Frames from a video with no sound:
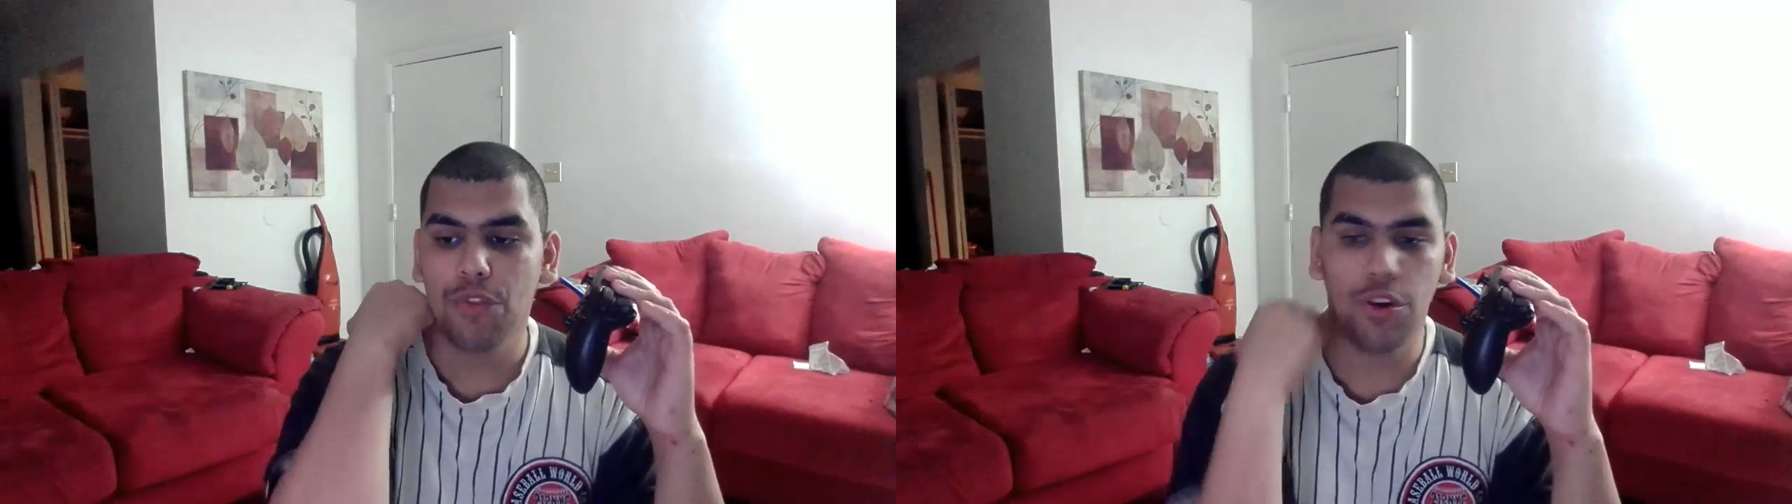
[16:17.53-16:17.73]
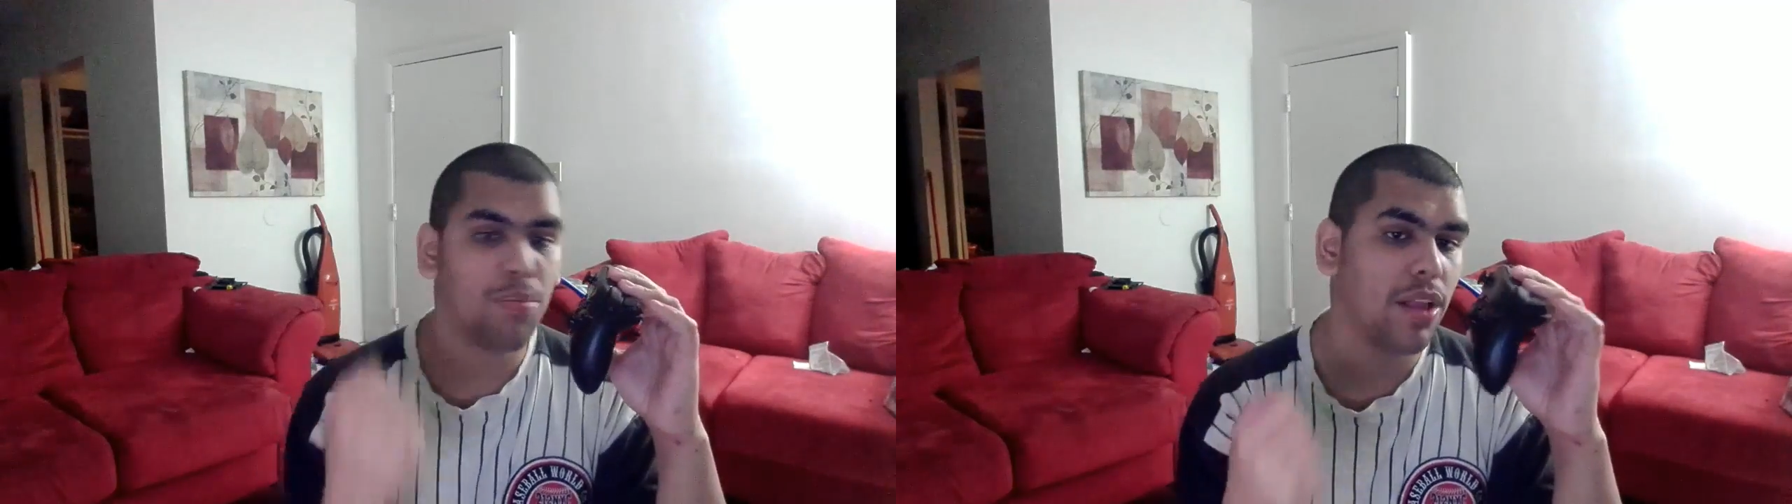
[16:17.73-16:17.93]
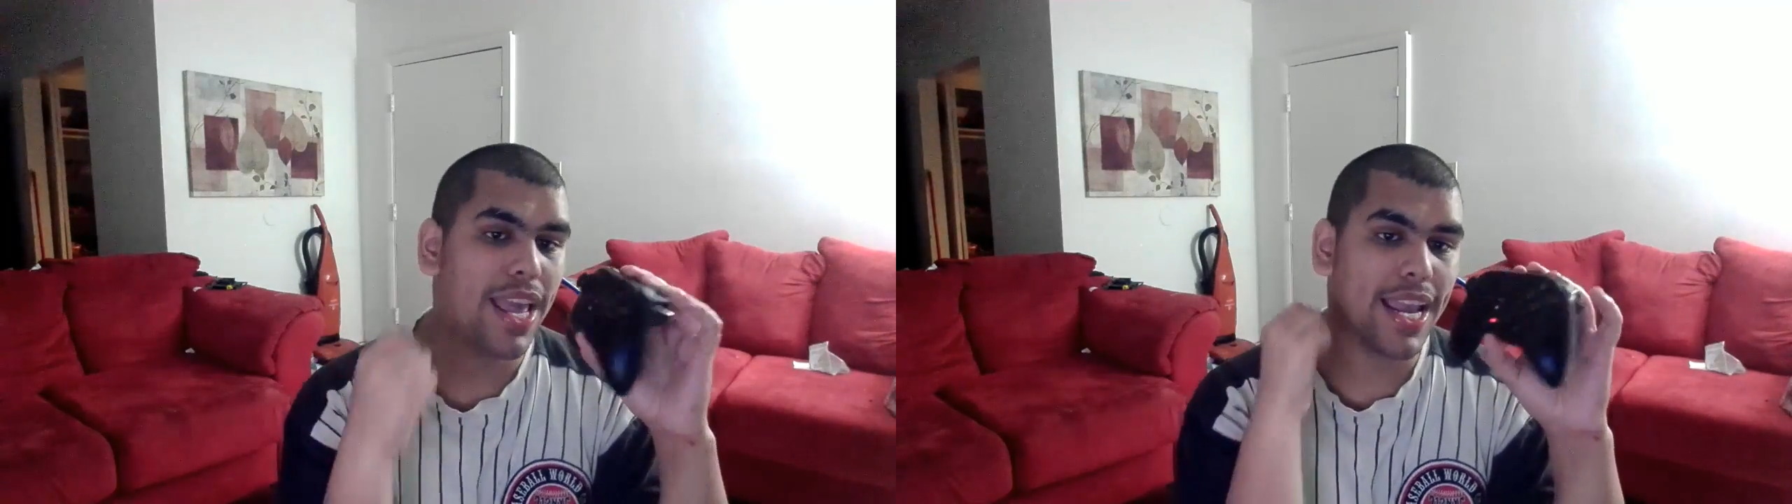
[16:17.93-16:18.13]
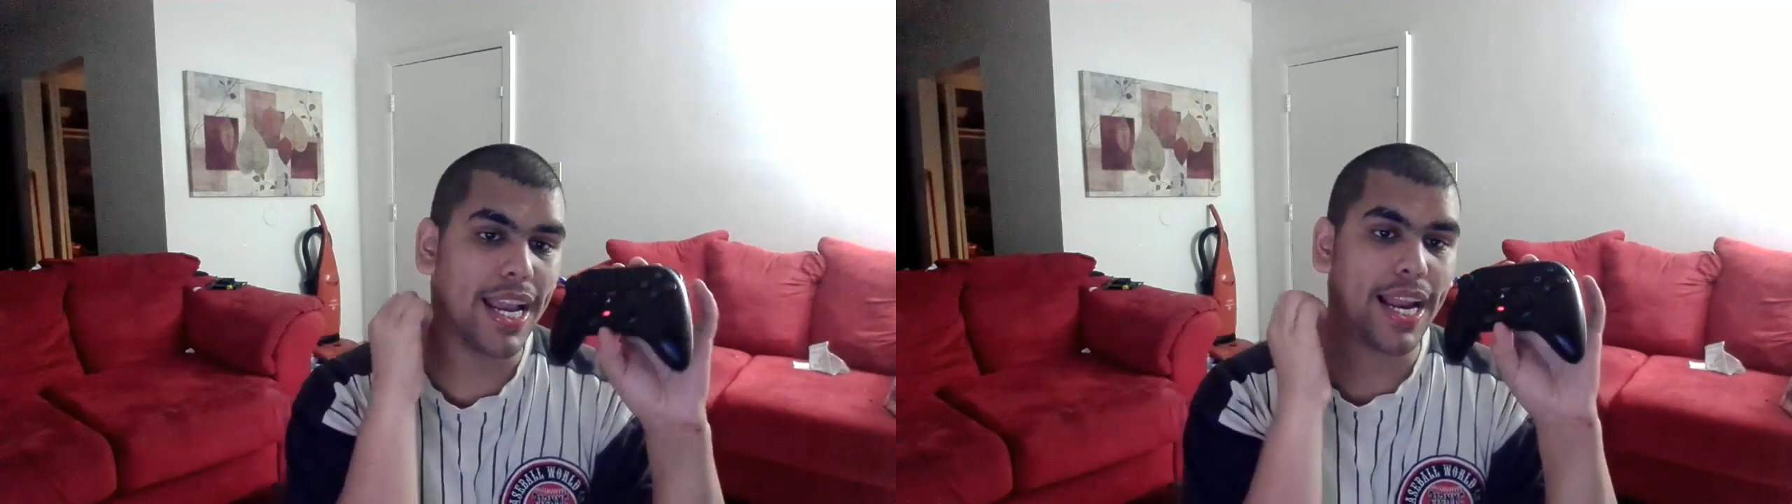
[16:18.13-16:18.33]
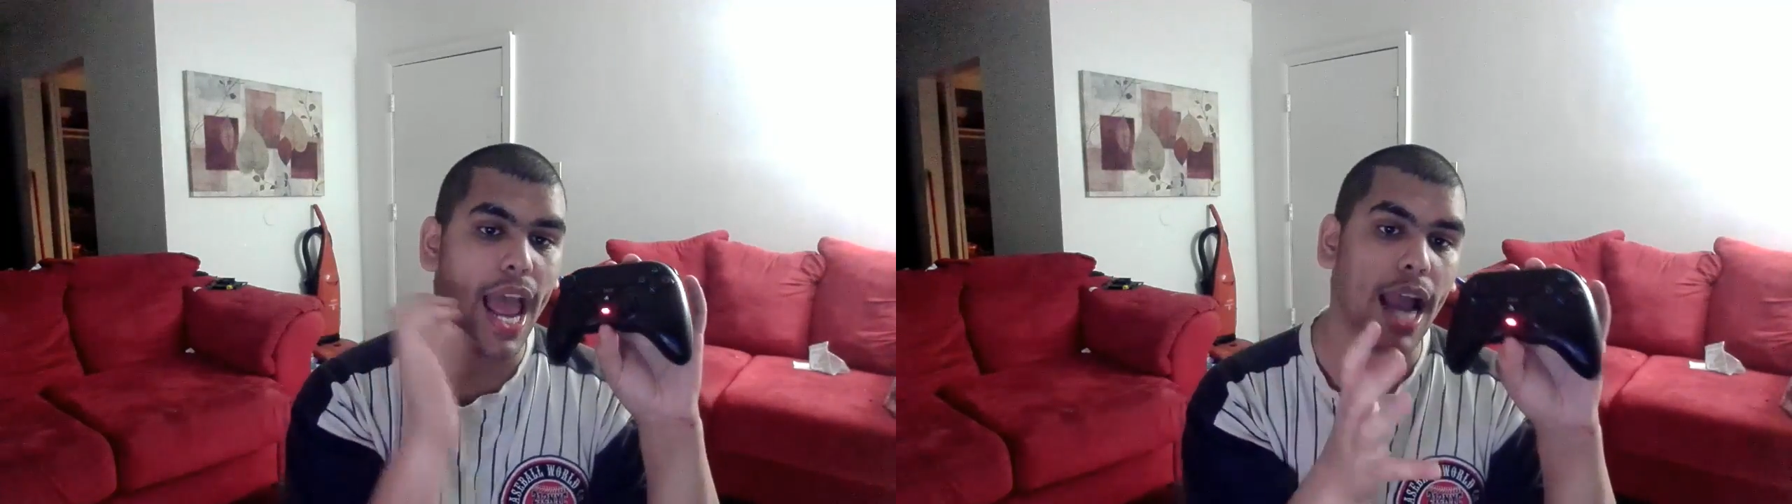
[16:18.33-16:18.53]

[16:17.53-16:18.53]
you're playing an